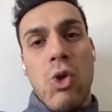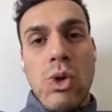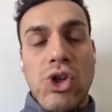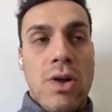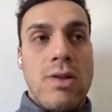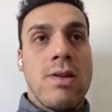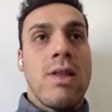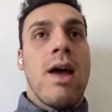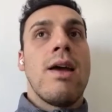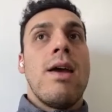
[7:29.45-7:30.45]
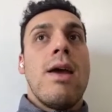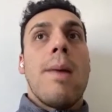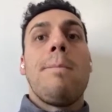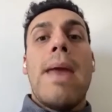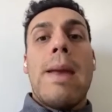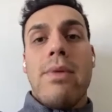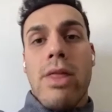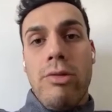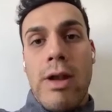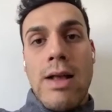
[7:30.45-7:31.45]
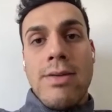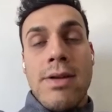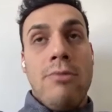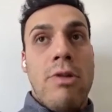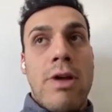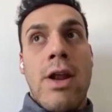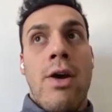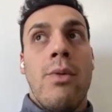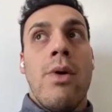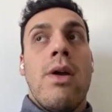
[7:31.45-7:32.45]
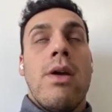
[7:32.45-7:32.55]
to adjust to that. Being with 3 lads I didn't really know.